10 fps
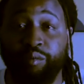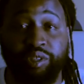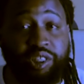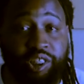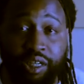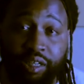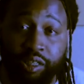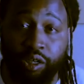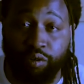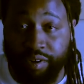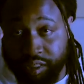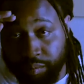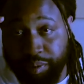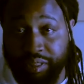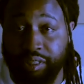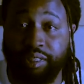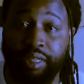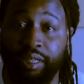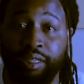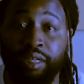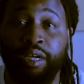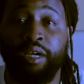it was Chili, yo. Rest in peace to Chili.